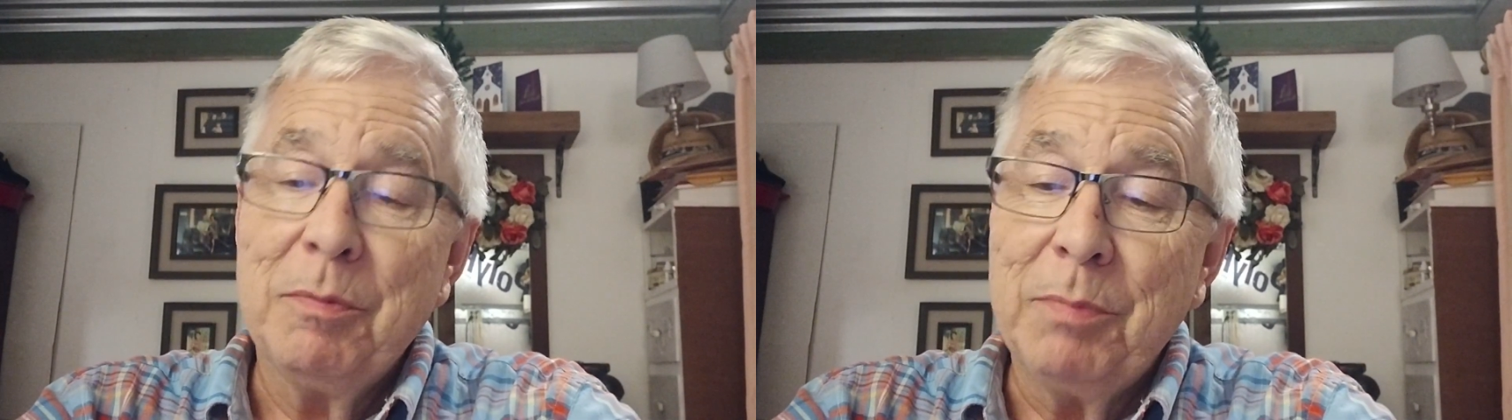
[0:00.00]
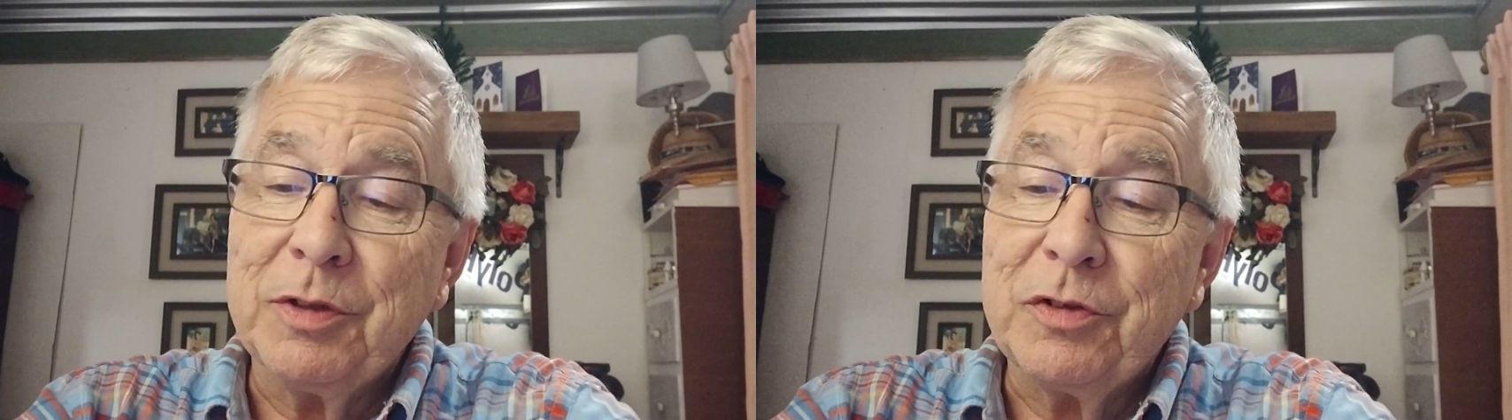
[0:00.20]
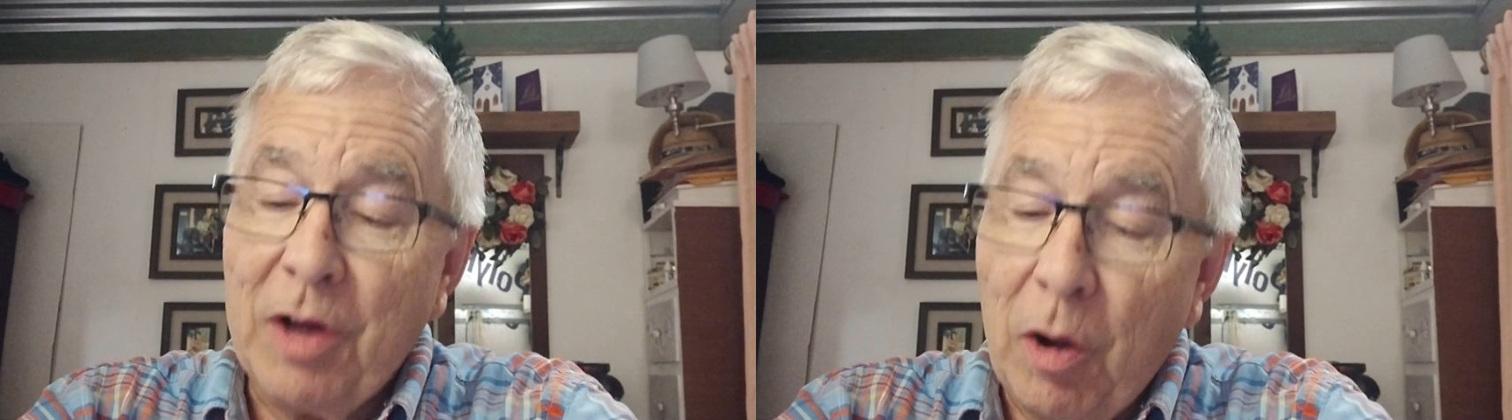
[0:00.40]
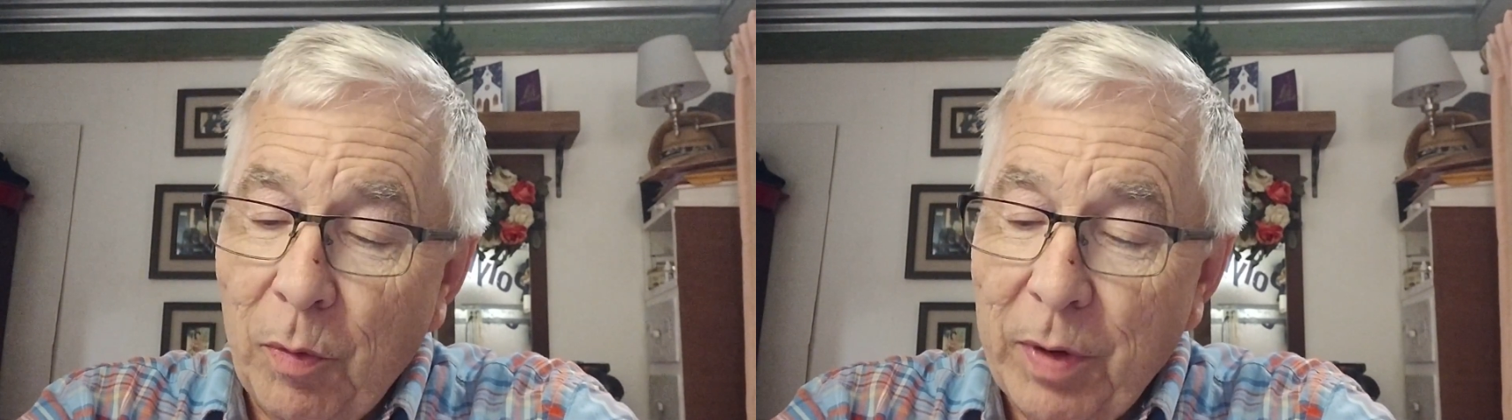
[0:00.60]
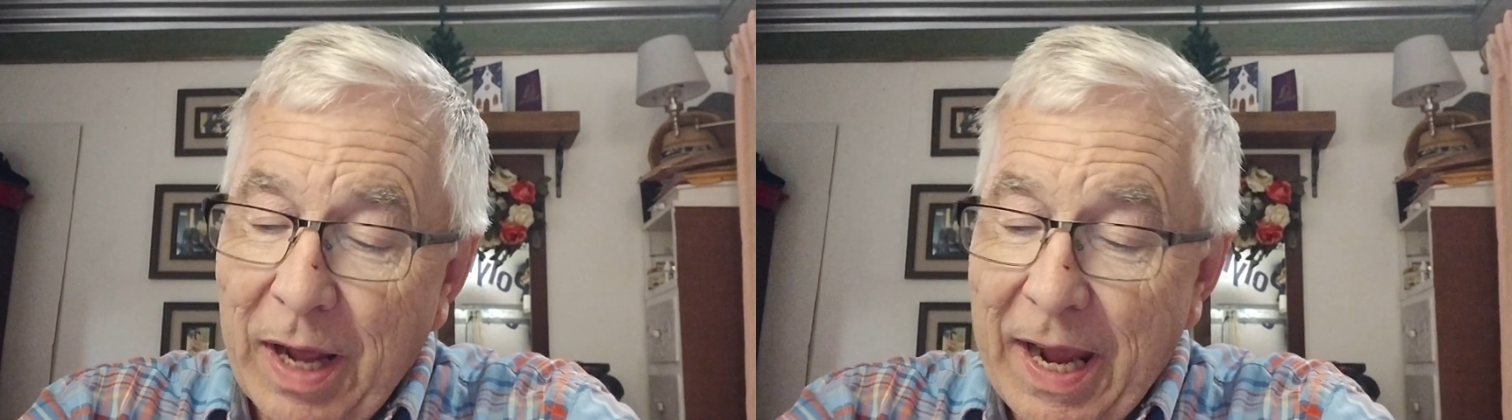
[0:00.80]
But
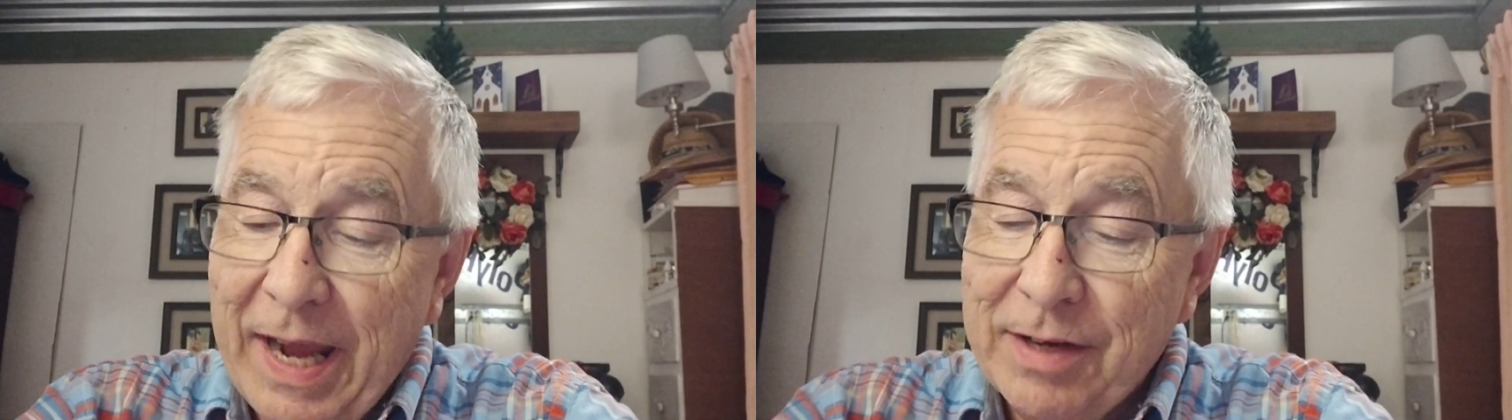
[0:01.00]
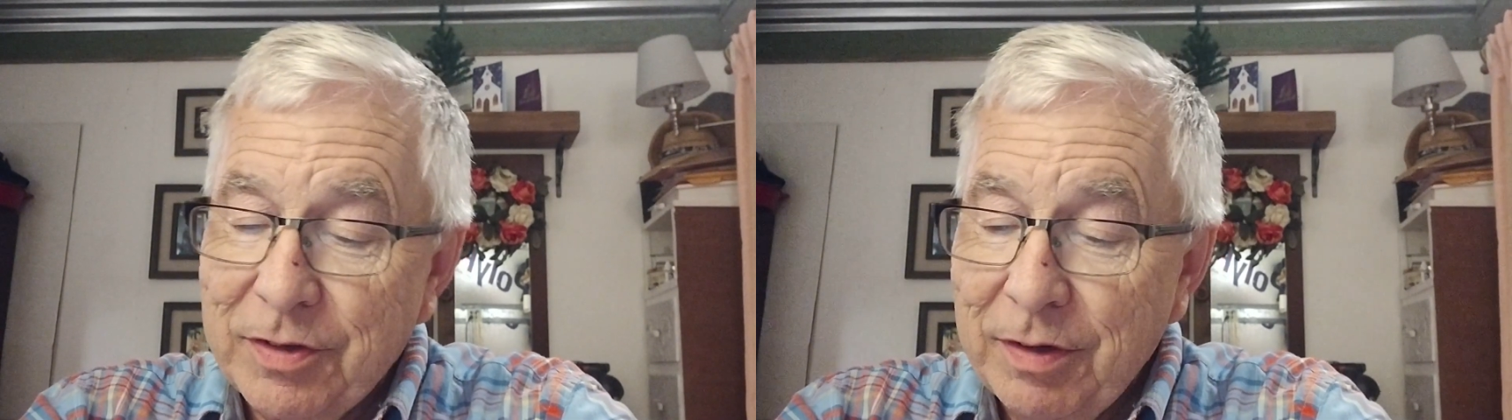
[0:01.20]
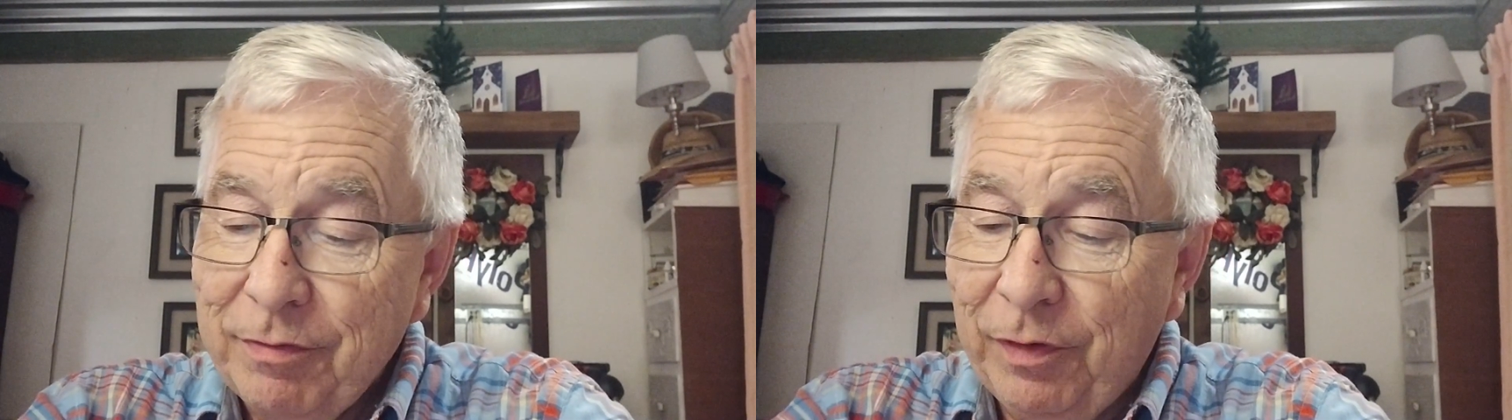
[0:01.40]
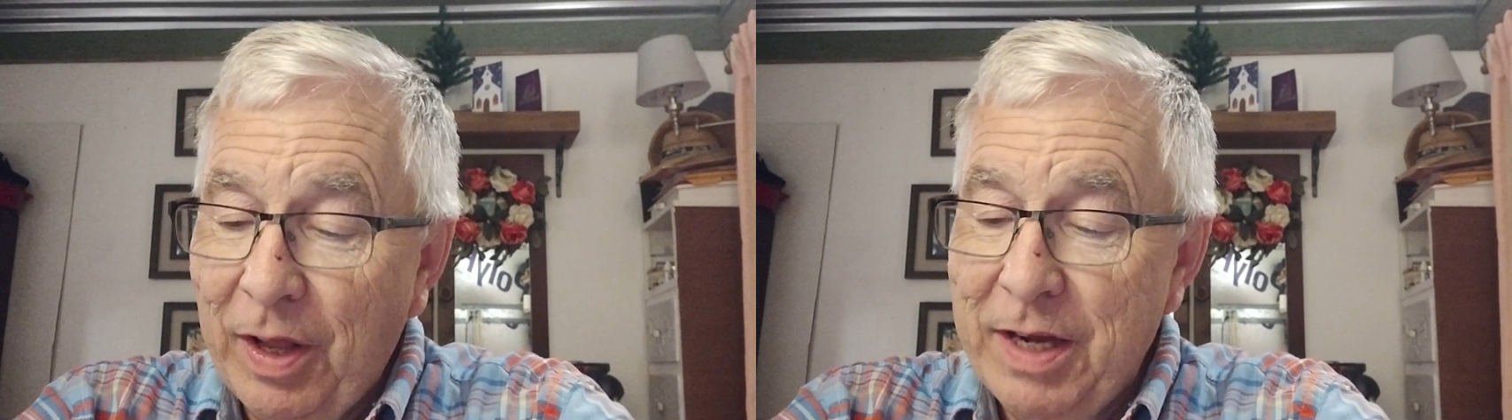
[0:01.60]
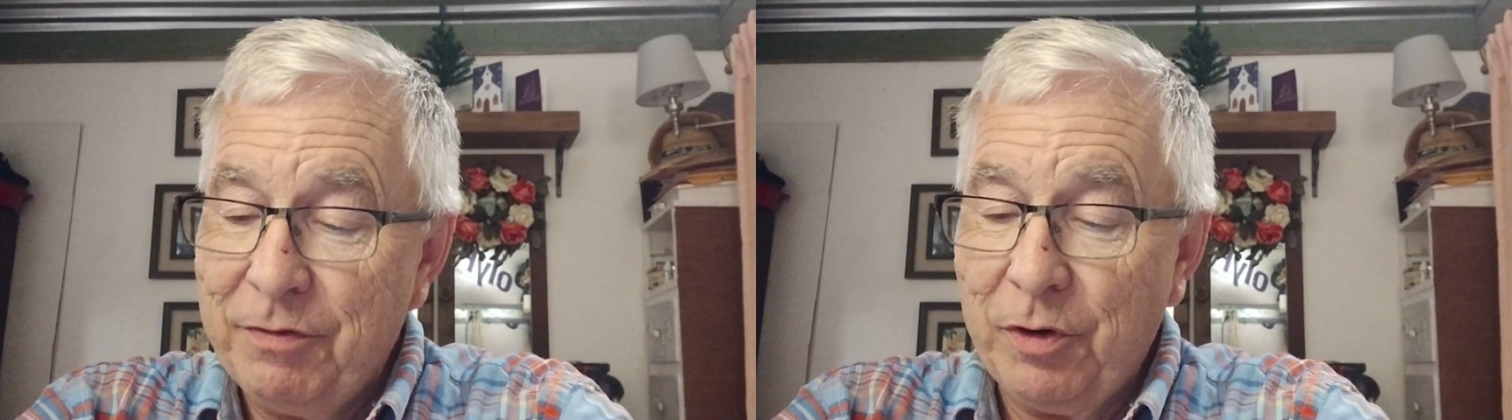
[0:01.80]
salt adds
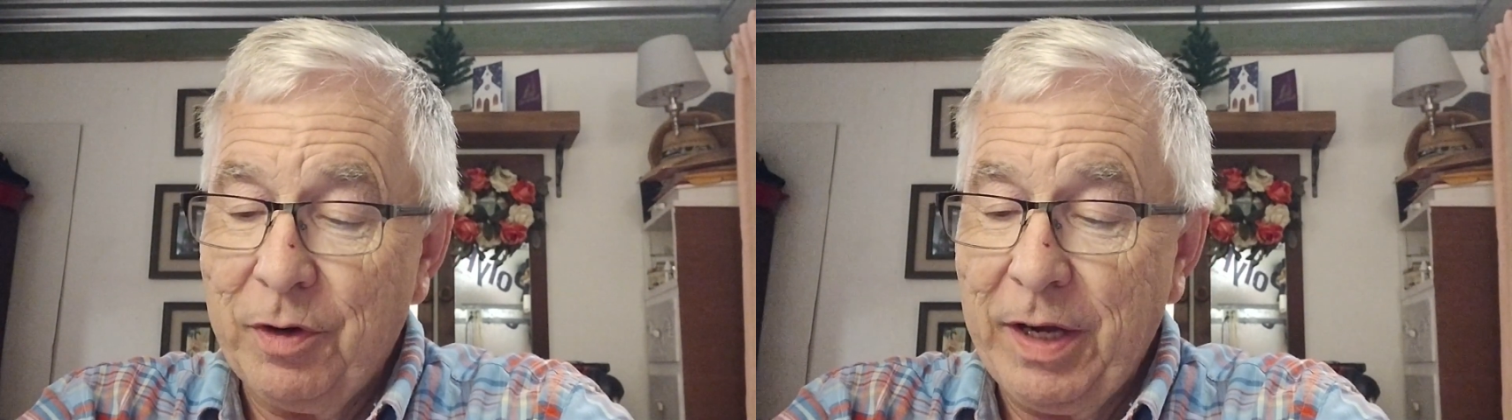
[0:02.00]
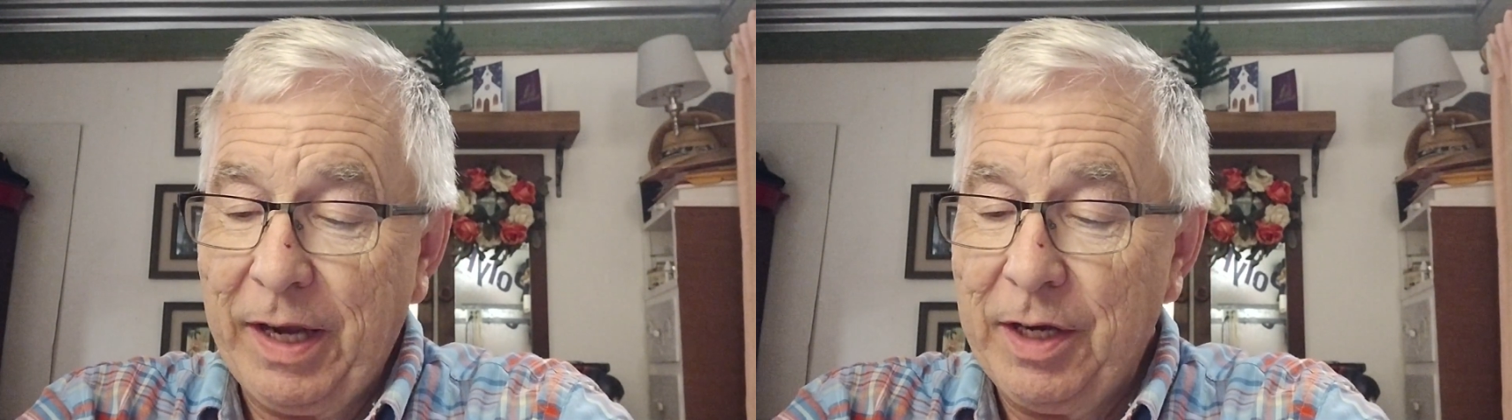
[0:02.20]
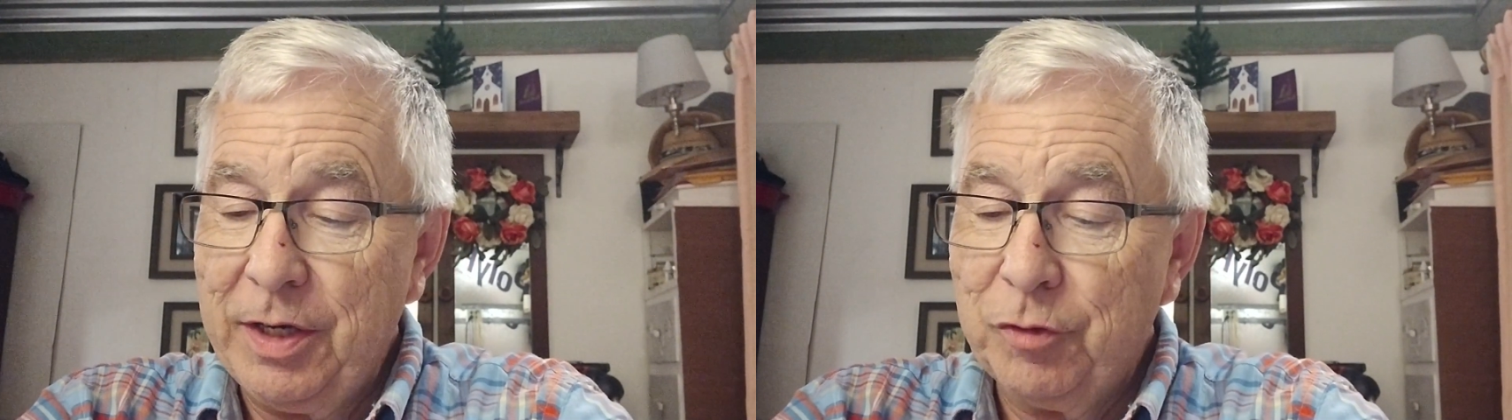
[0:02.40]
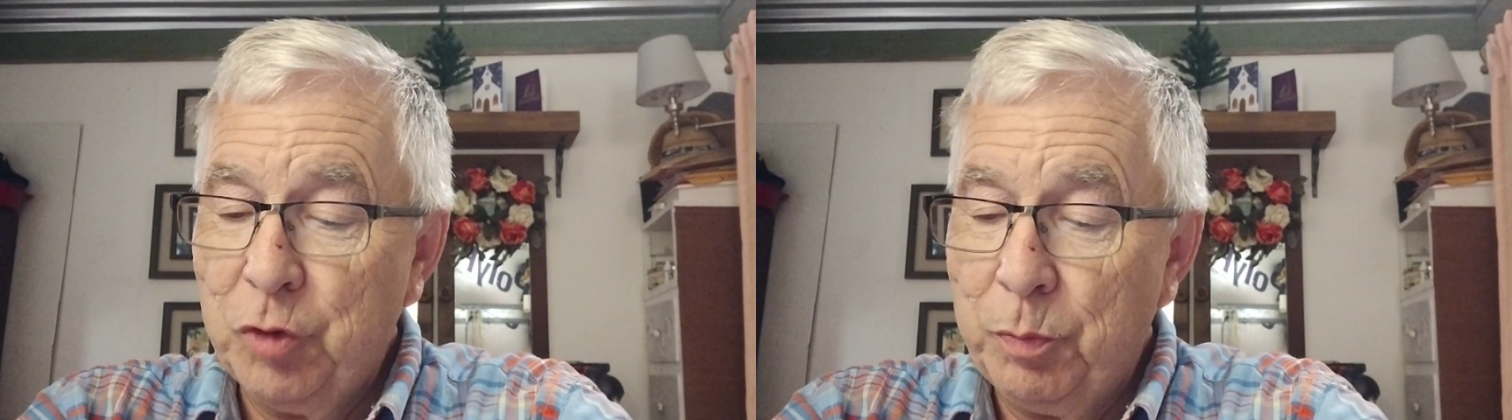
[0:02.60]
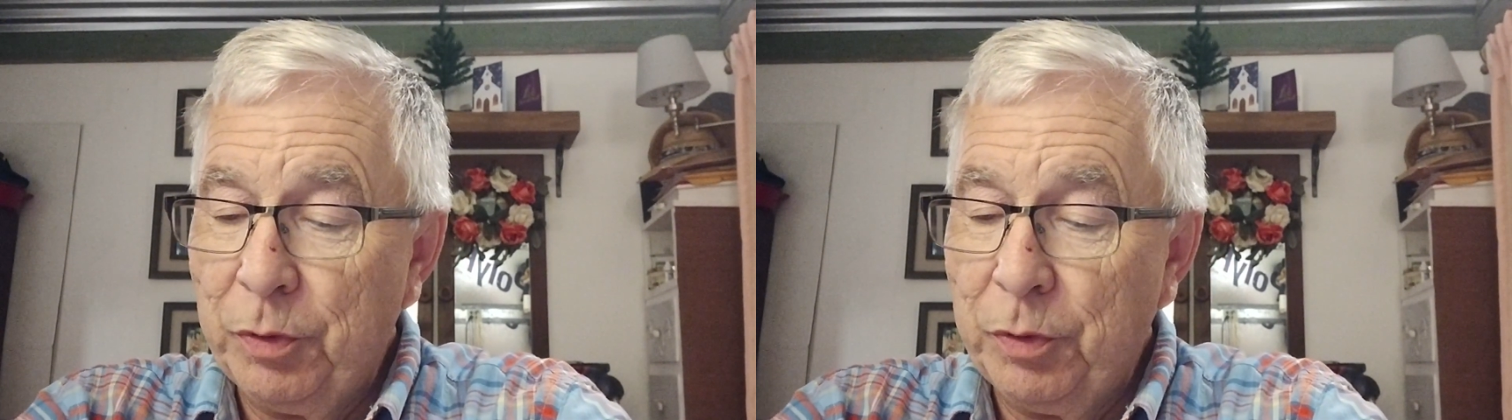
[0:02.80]
flavor, and it is to